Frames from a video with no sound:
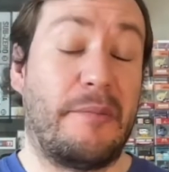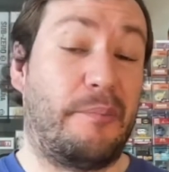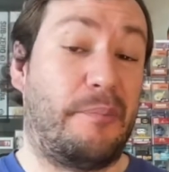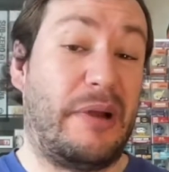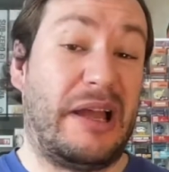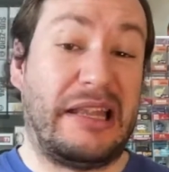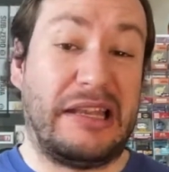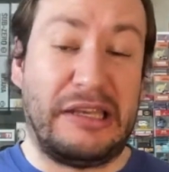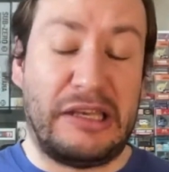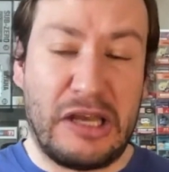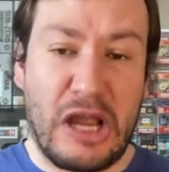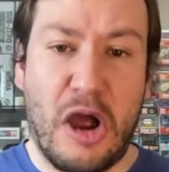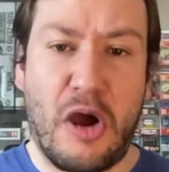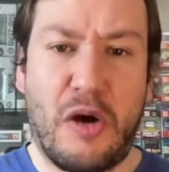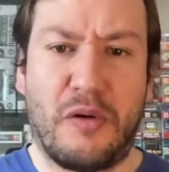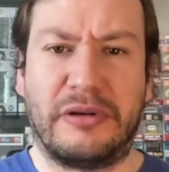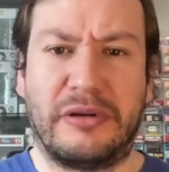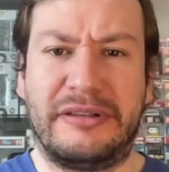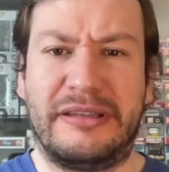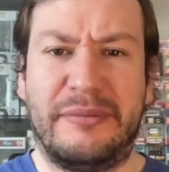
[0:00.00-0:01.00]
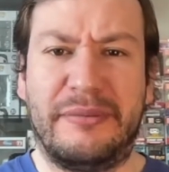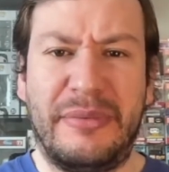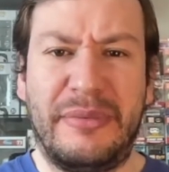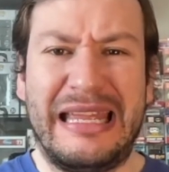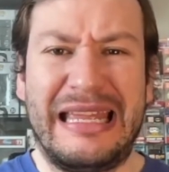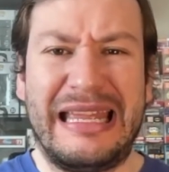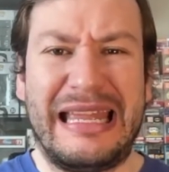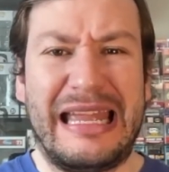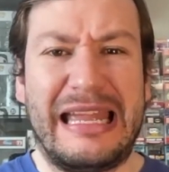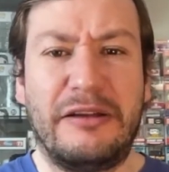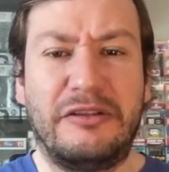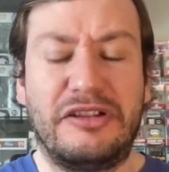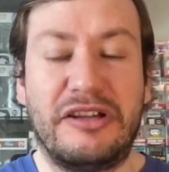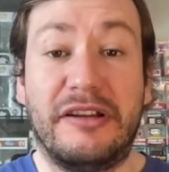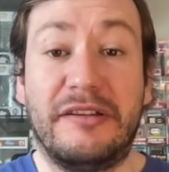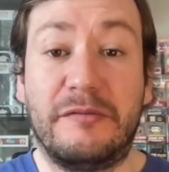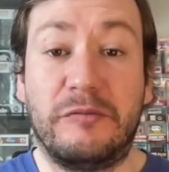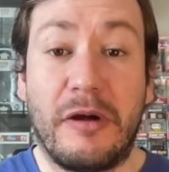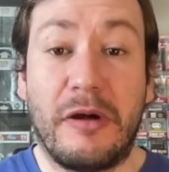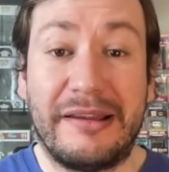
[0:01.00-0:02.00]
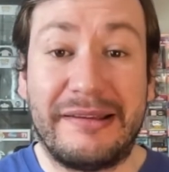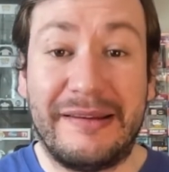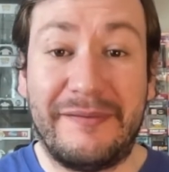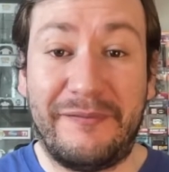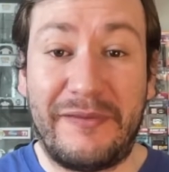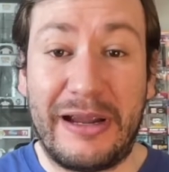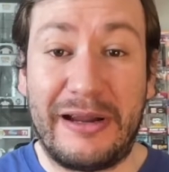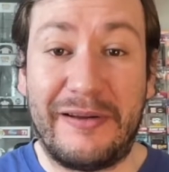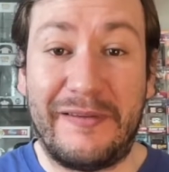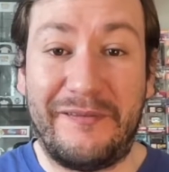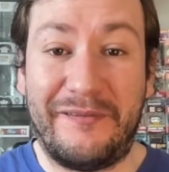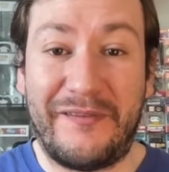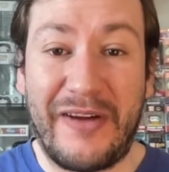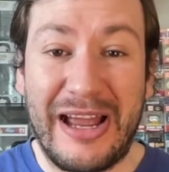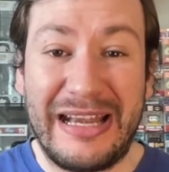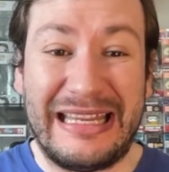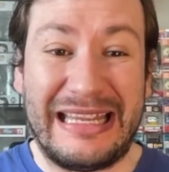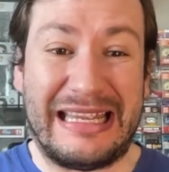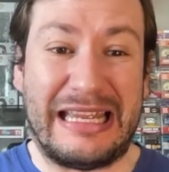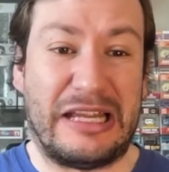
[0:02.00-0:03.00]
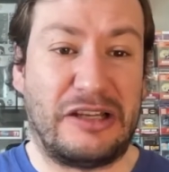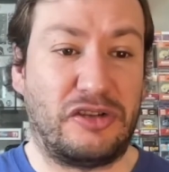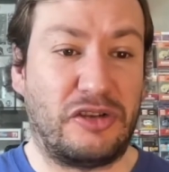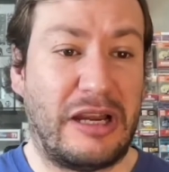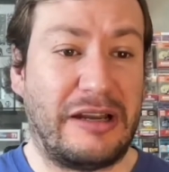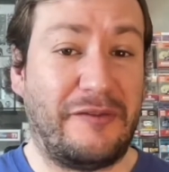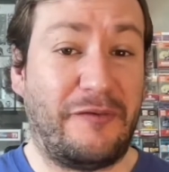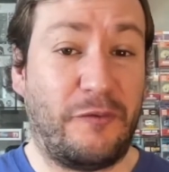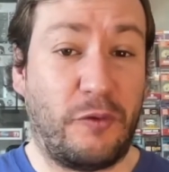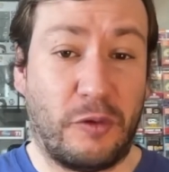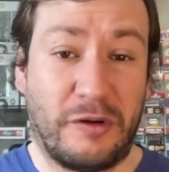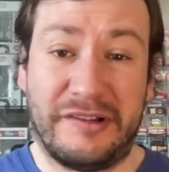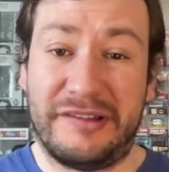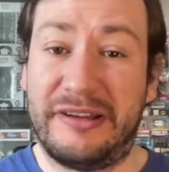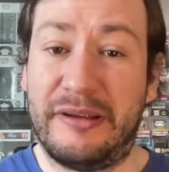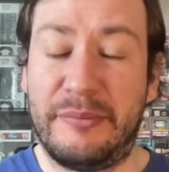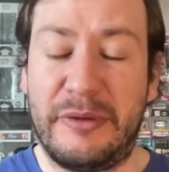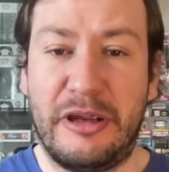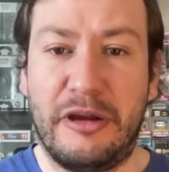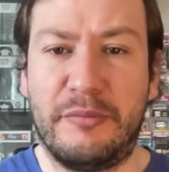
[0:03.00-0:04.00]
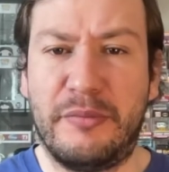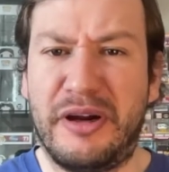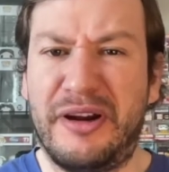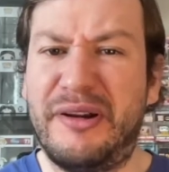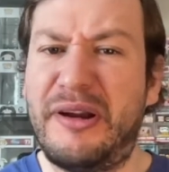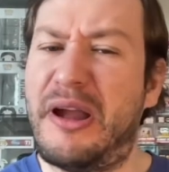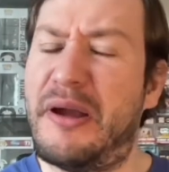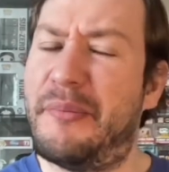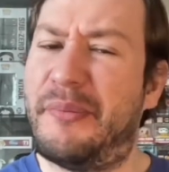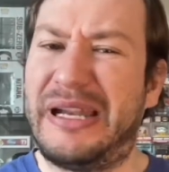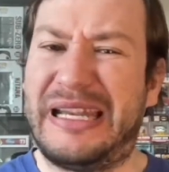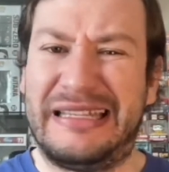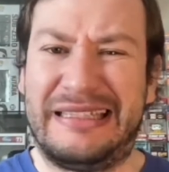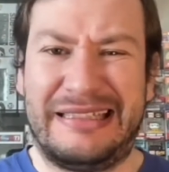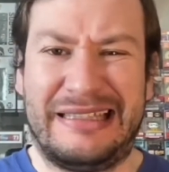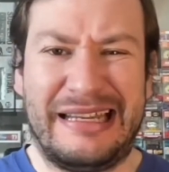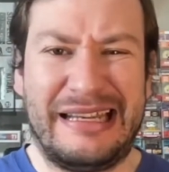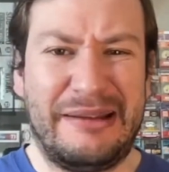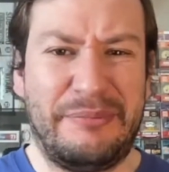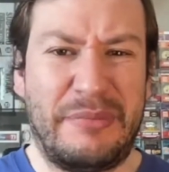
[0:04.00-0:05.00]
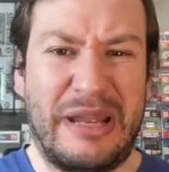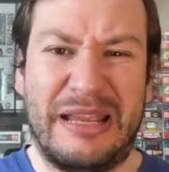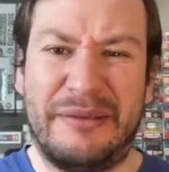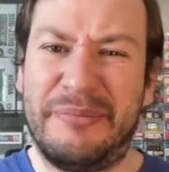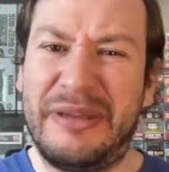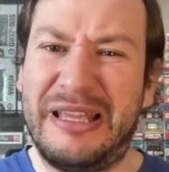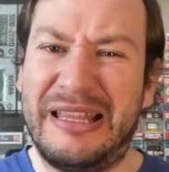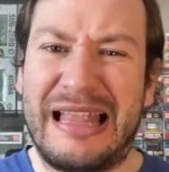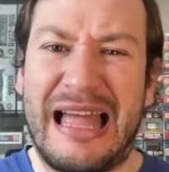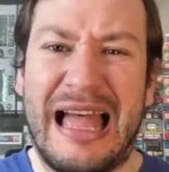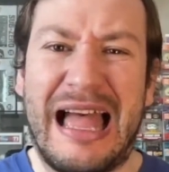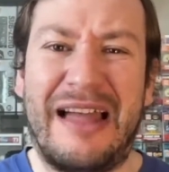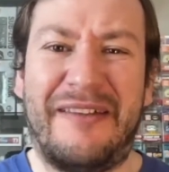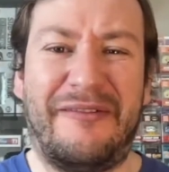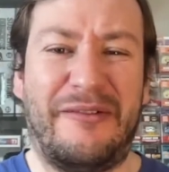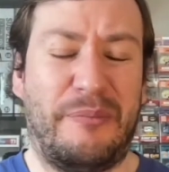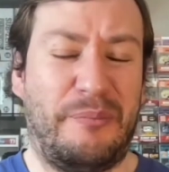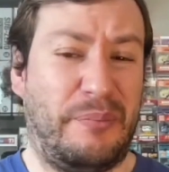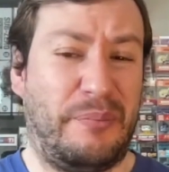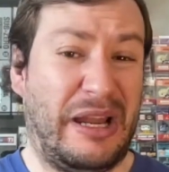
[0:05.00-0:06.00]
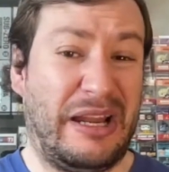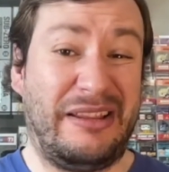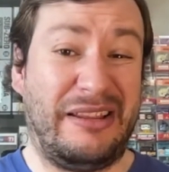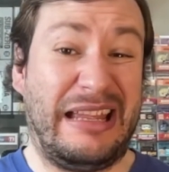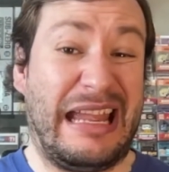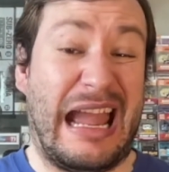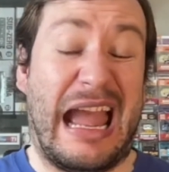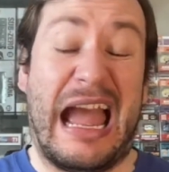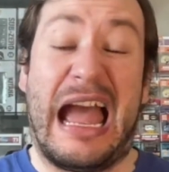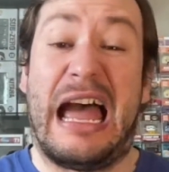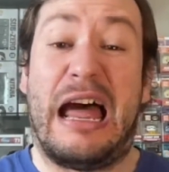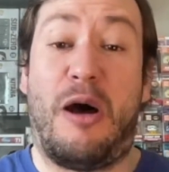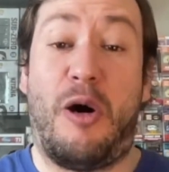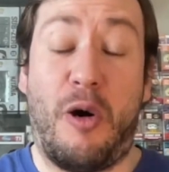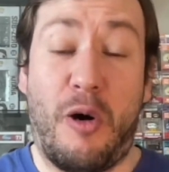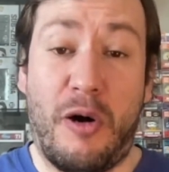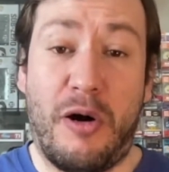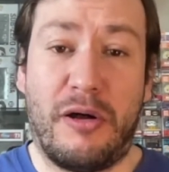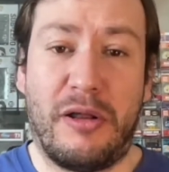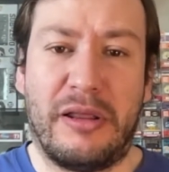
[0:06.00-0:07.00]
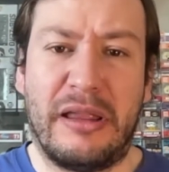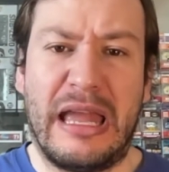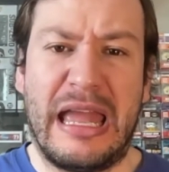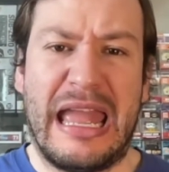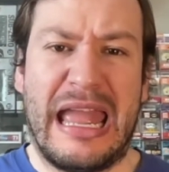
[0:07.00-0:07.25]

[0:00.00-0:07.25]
But no, to me, it just wasn't very funny. It tried to force some humor, but it didn't make me laugh barely at all.